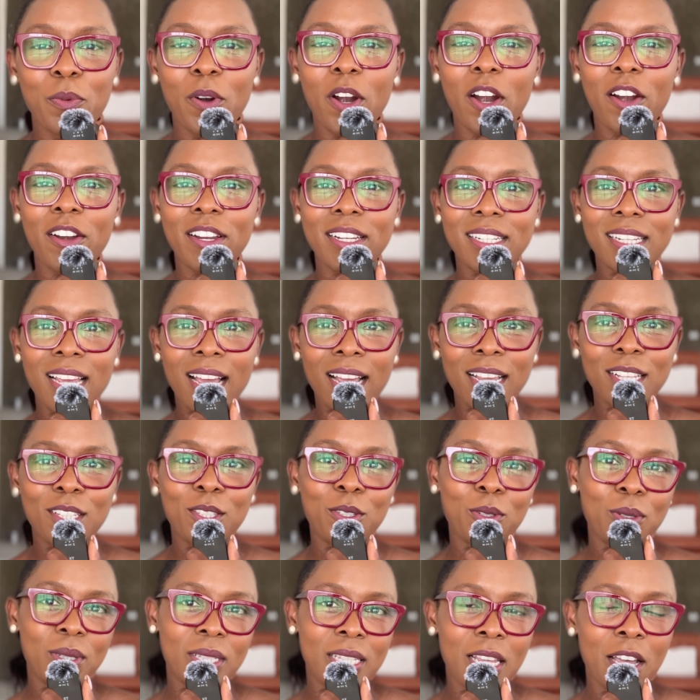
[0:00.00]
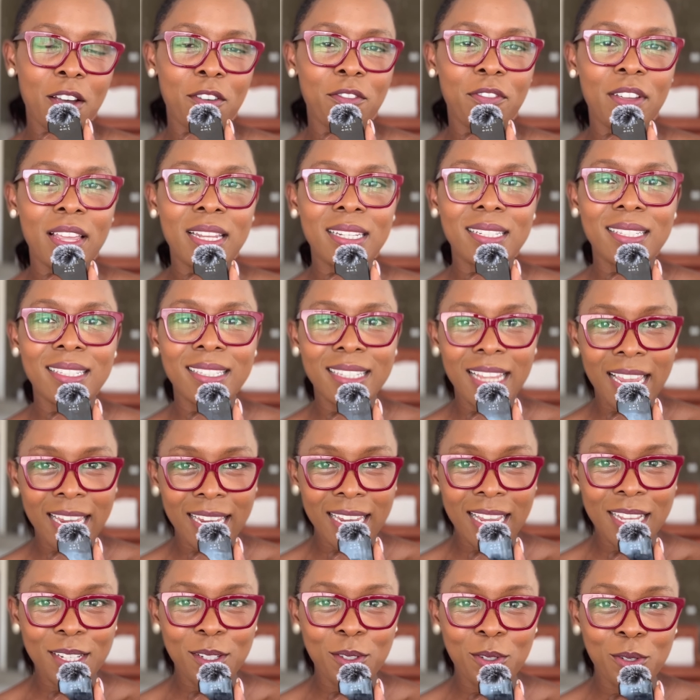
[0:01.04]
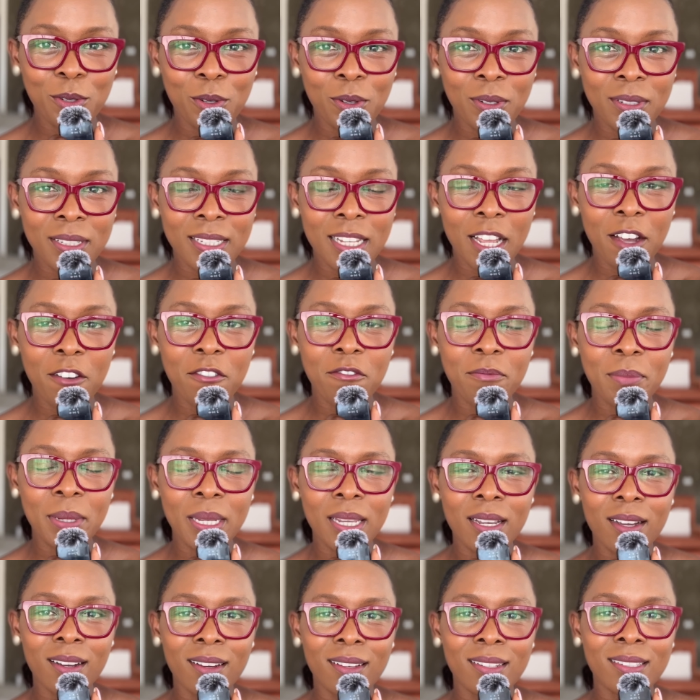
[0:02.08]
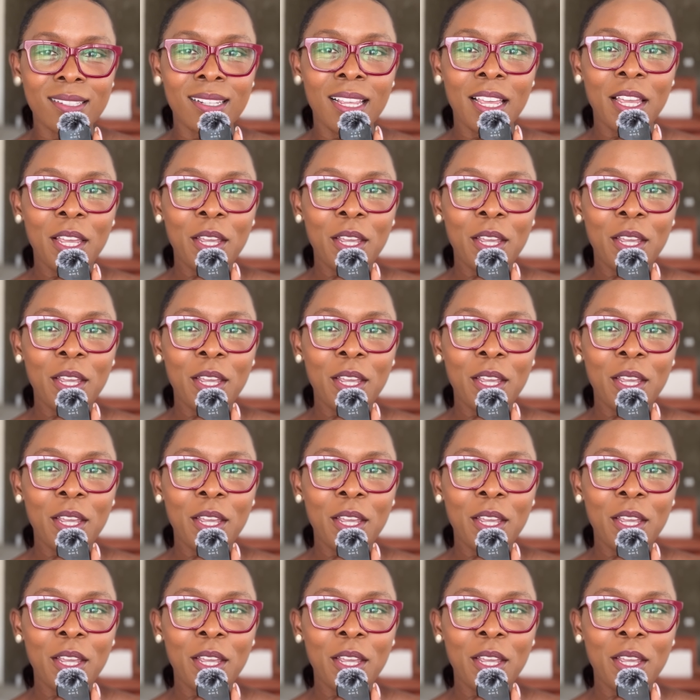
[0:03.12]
prioritize yourself and say yes to yourself, because